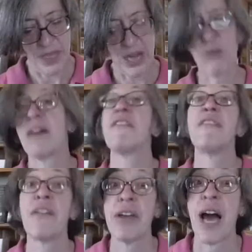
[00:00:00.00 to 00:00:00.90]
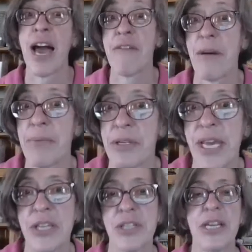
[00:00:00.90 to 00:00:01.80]
They don't have a very high
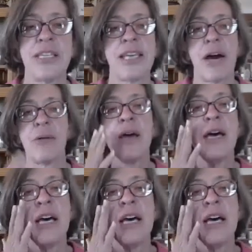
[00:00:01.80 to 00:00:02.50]
reputation in town.